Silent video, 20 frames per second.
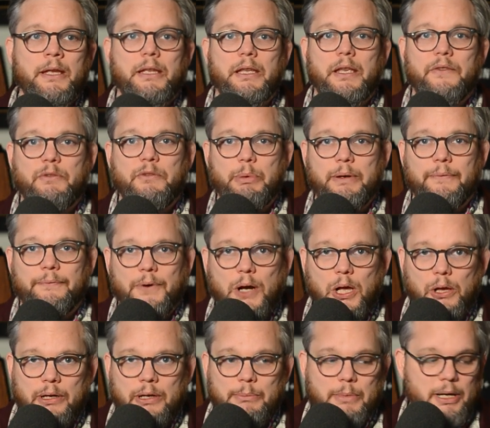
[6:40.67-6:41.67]
if you've been
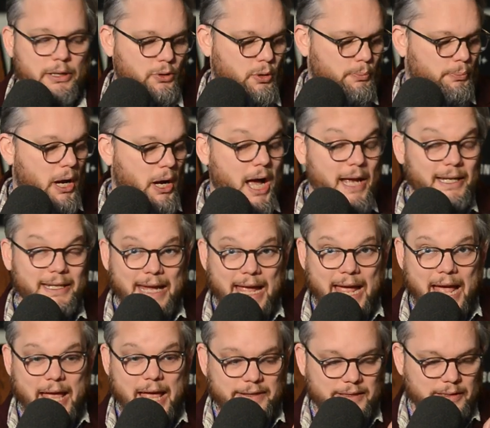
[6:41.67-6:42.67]
following my new
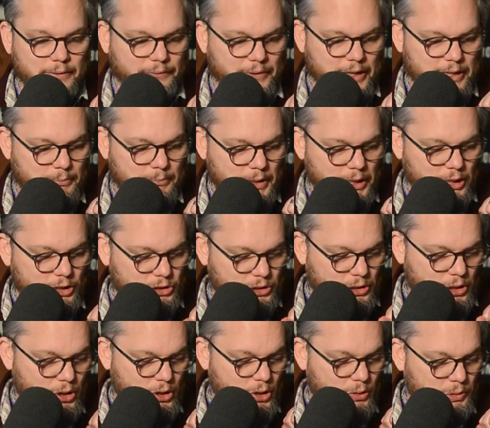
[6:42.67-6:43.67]
podcast, The Fred Minnick
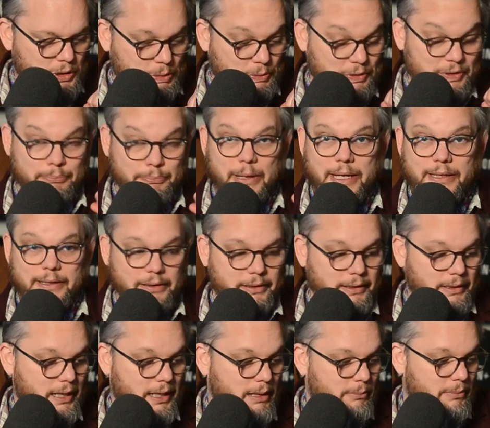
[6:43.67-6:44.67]
Show, which was basically
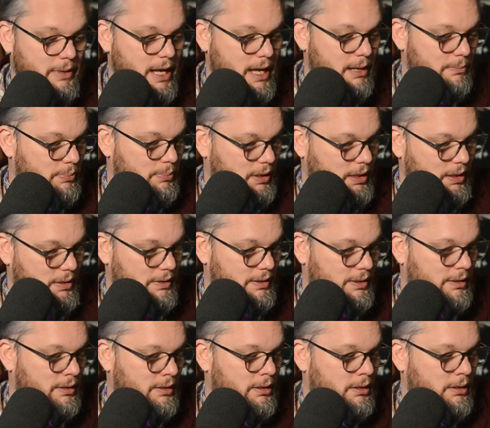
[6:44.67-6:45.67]
named that
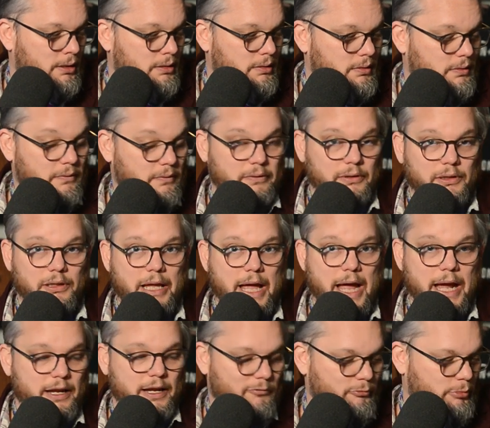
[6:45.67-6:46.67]
because for
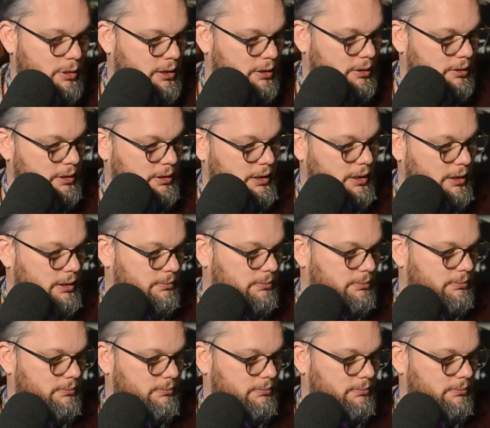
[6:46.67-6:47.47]
lack of better uh,